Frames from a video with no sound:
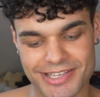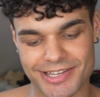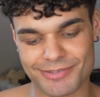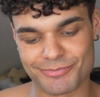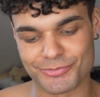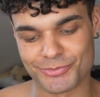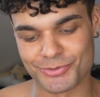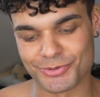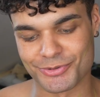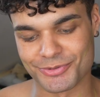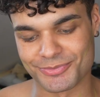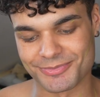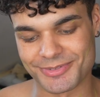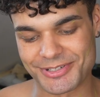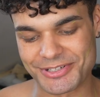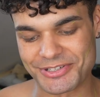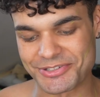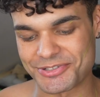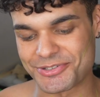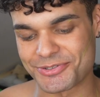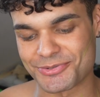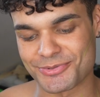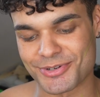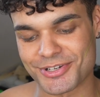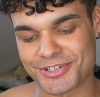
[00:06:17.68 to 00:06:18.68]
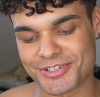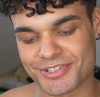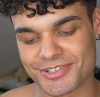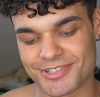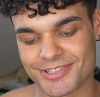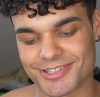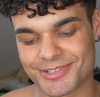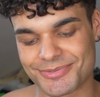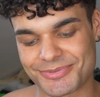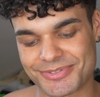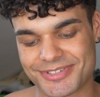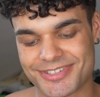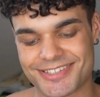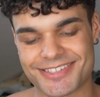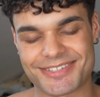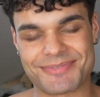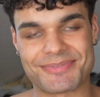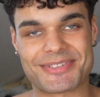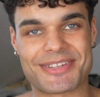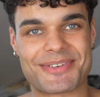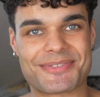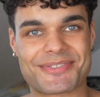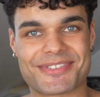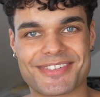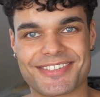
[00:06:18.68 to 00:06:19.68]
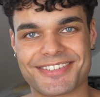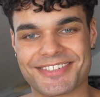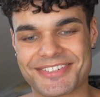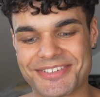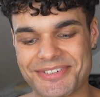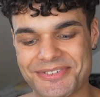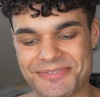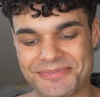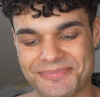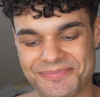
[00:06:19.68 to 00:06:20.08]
had more unanswered questions. I wanted to see where that was going to go.